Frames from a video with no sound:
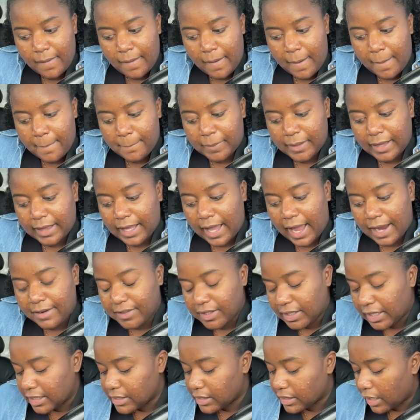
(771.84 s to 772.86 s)
But like
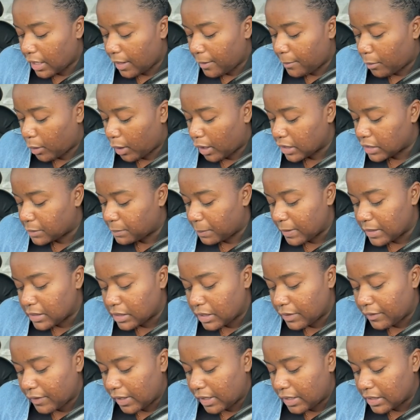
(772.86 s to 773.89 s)
everything's getting more expensive
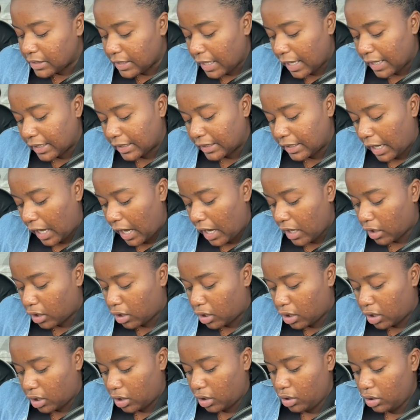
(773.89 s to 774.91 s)
and it's like not
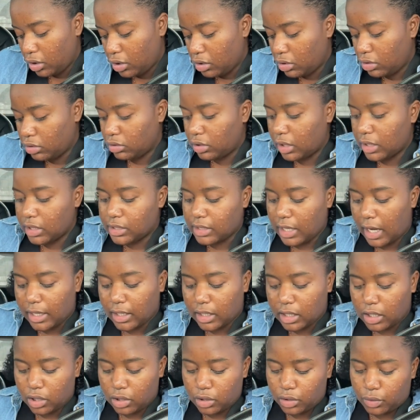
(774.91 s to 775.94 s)
cute. It's not
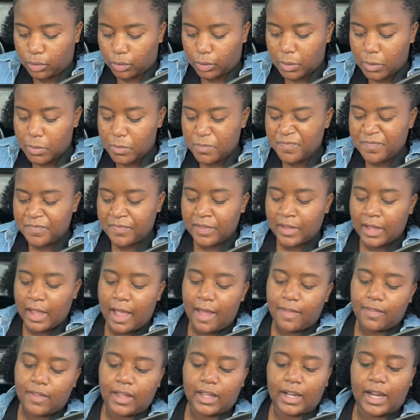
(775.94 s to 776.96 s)
cute.
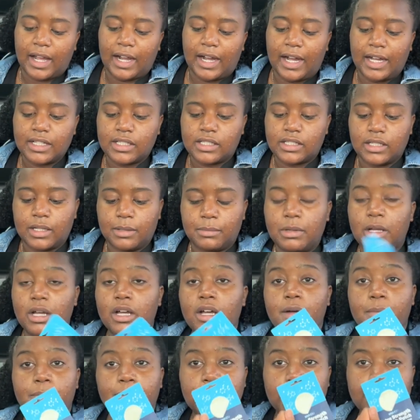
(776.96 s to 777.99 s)
And then I got some
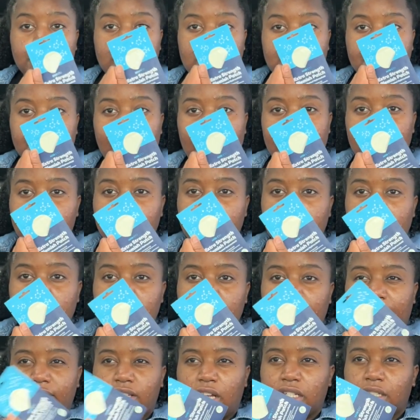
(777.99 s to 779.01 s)
blemish patches.
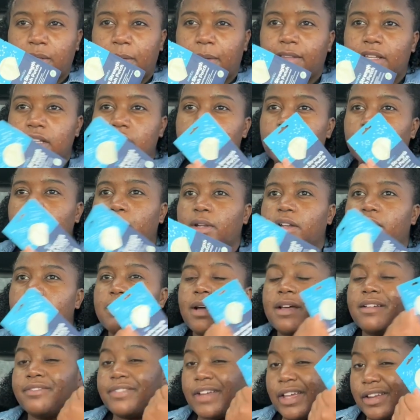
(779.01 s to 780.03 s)
I talked about this in one of
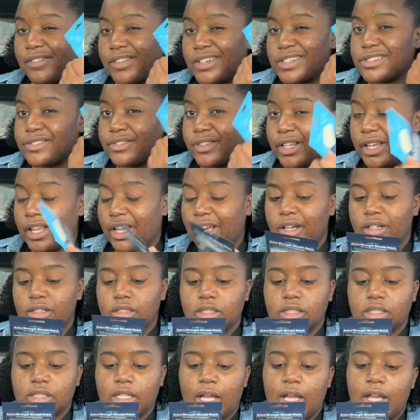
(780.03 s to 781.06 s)
my favorites
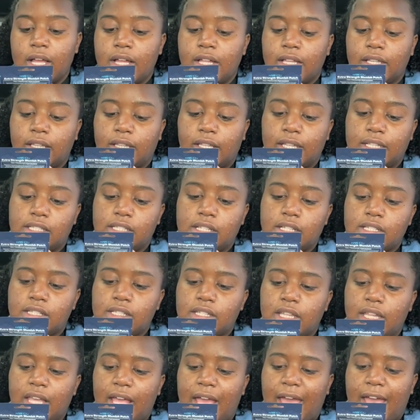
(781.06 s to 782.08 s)
videos. This is
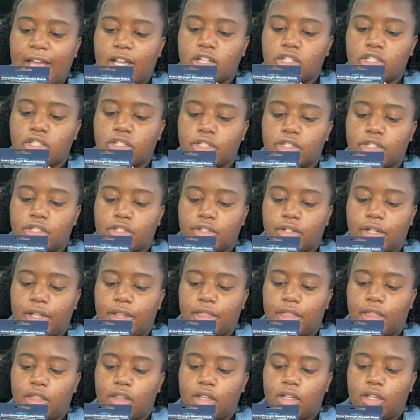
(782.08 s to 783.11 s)
the extra
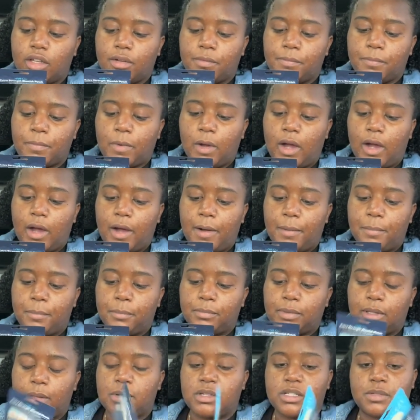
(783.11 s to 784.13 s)
strength
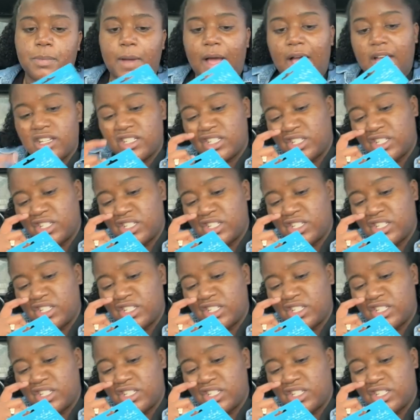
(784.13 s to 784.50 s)
blemish patch.